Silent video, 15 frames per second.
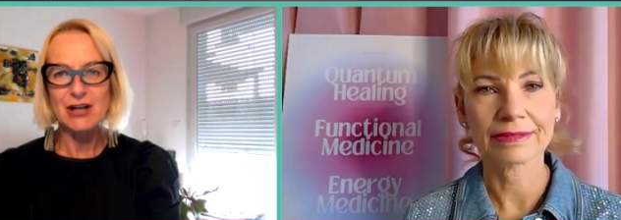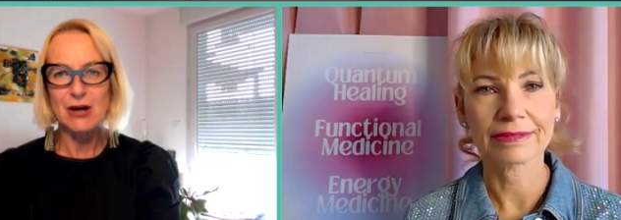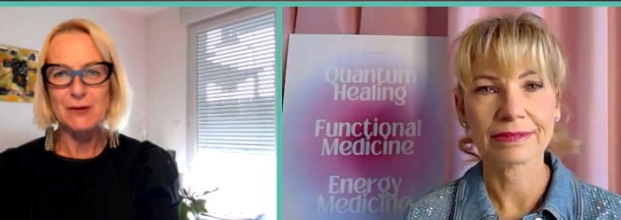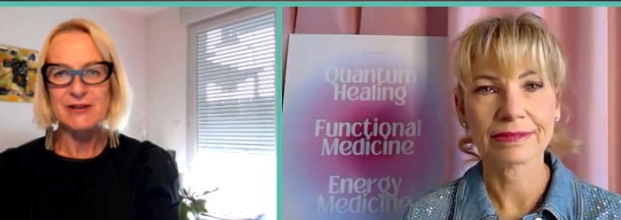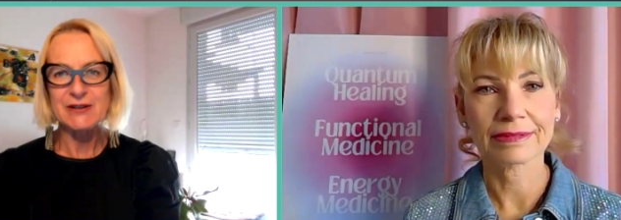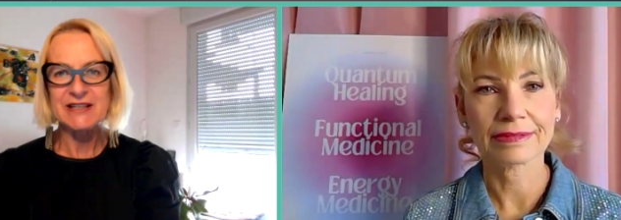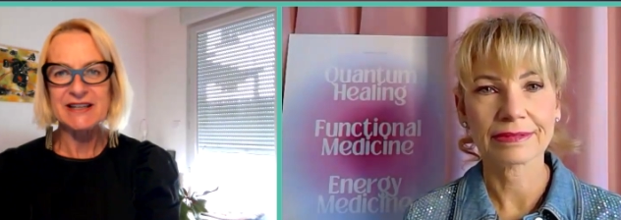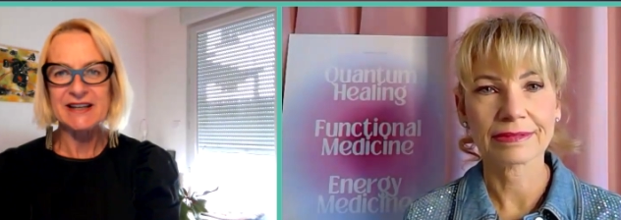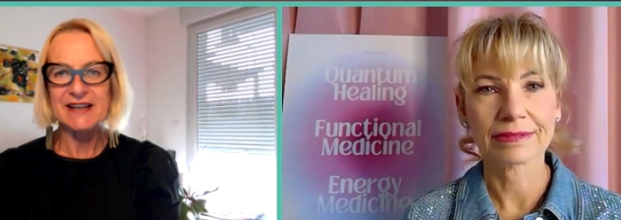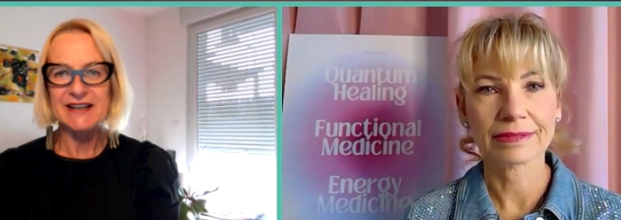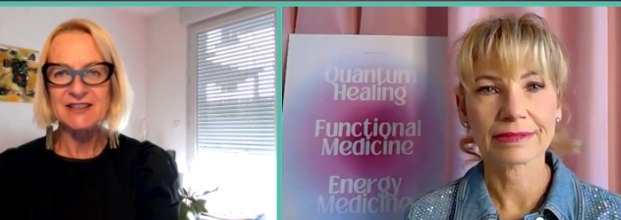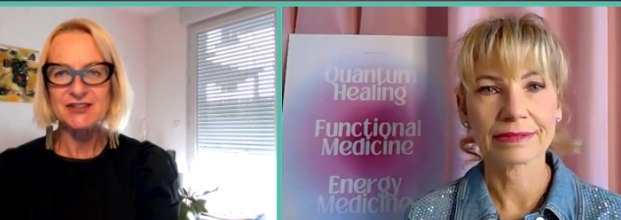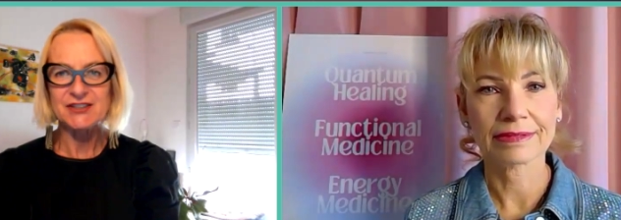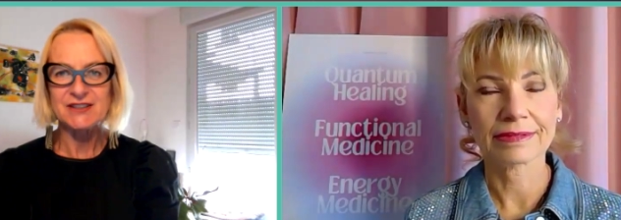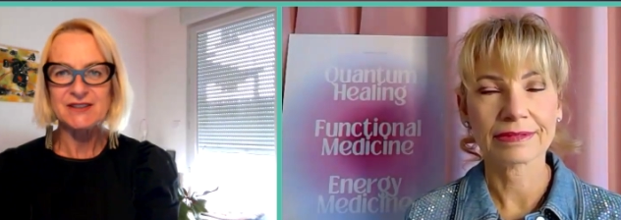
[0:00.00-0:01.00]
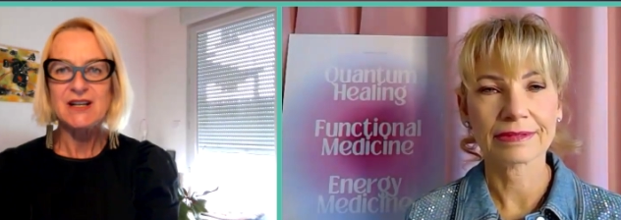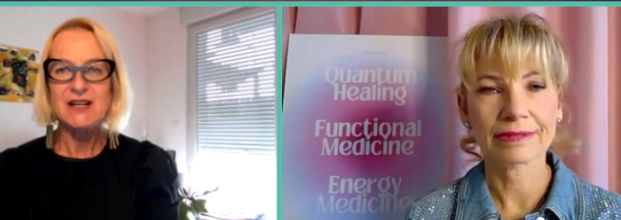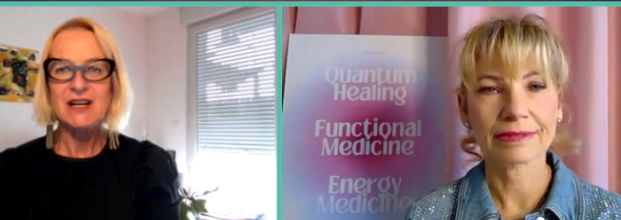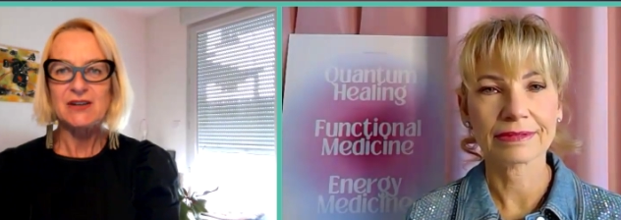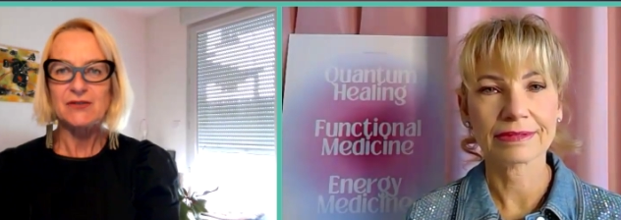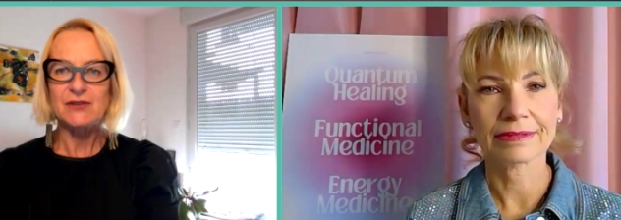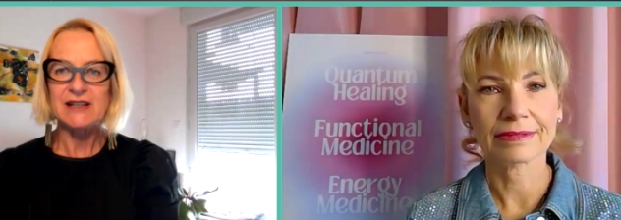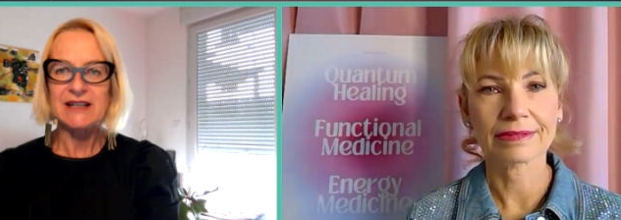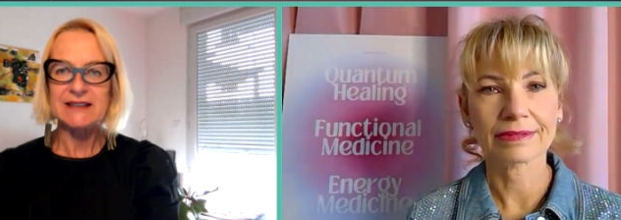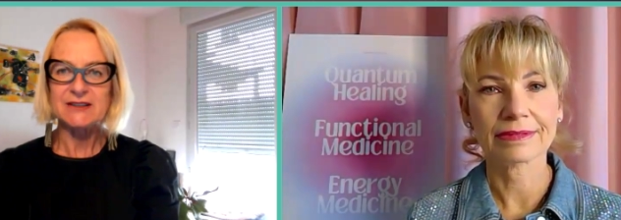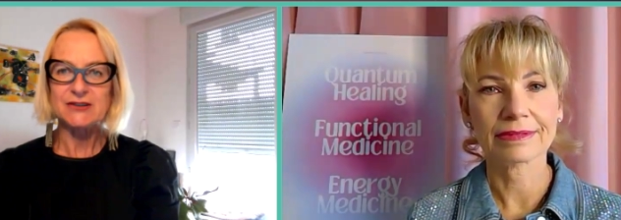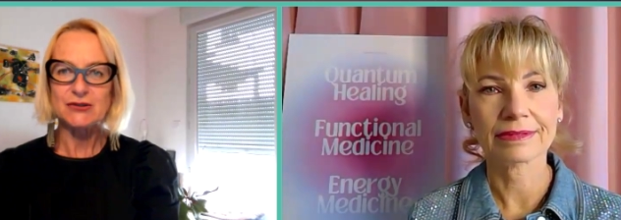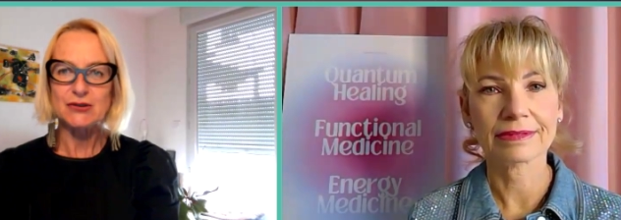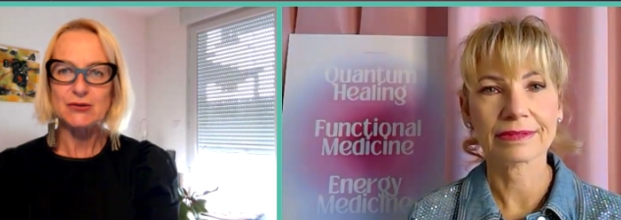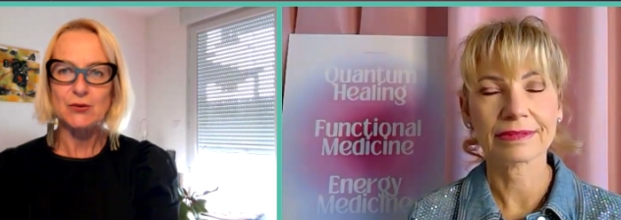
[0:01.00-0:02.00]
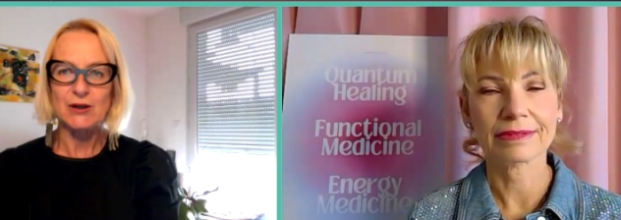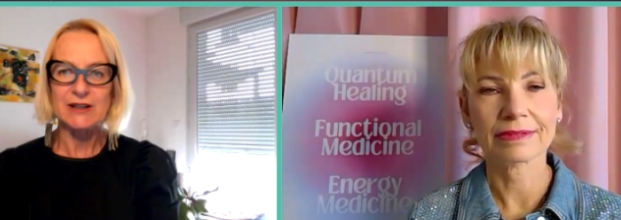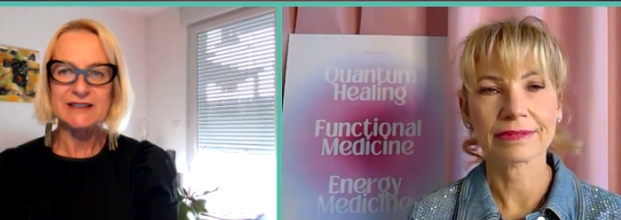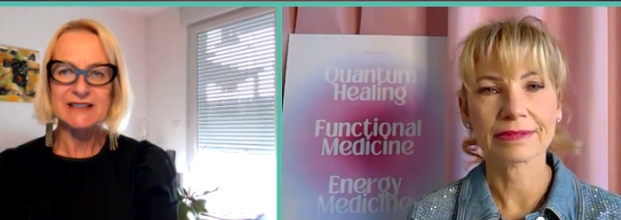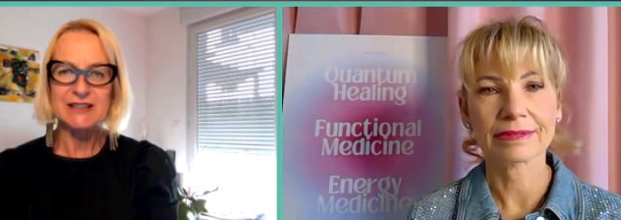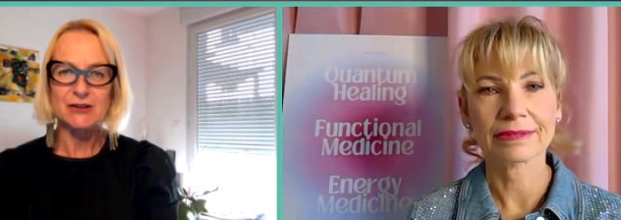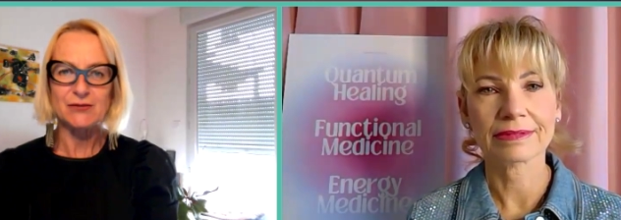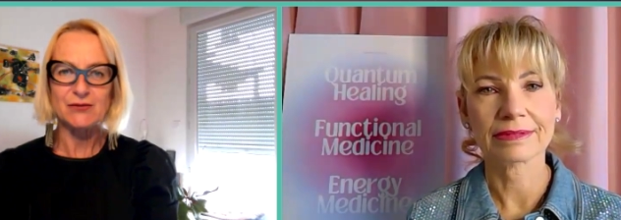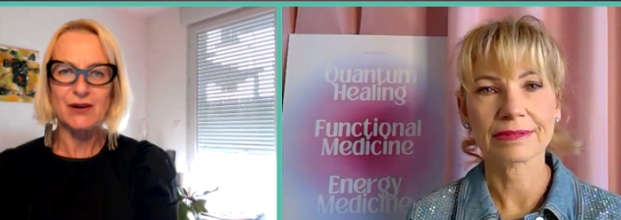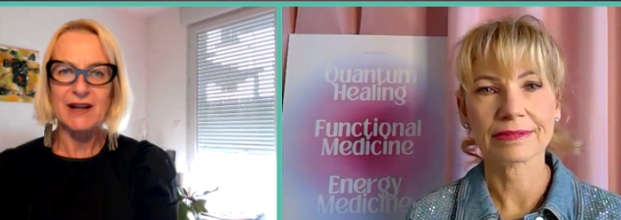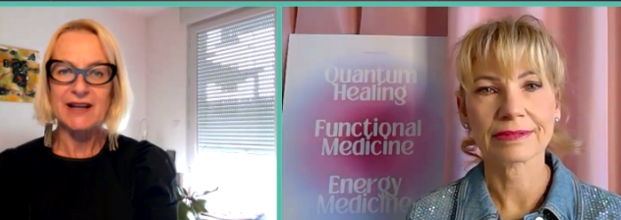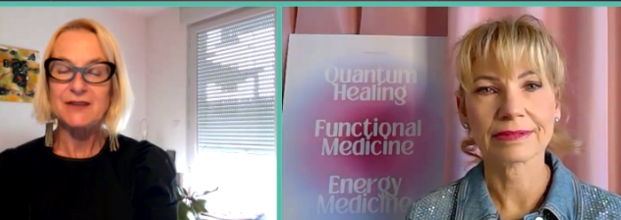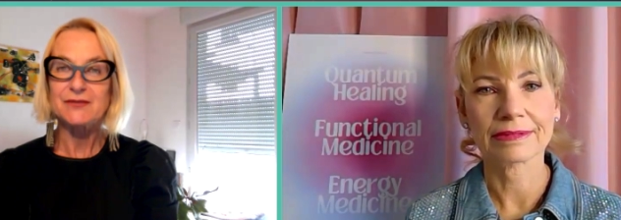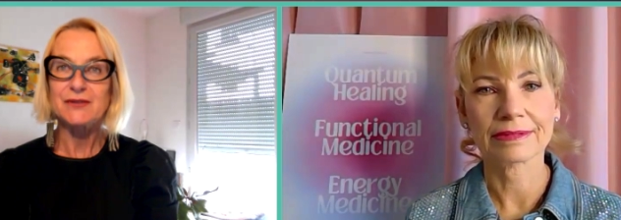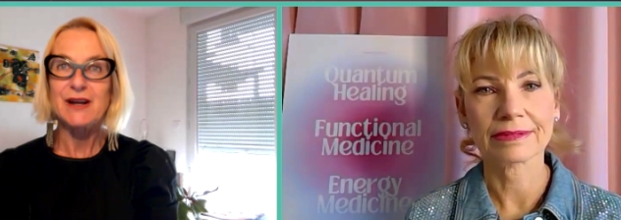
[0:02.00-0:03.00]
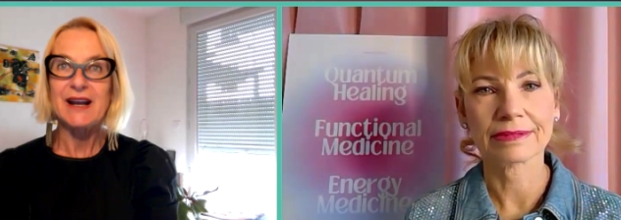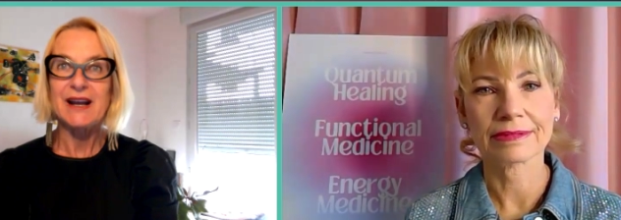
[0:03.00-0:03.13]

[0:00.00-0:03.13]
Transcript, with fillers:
Speaker 1: communication related to quality of life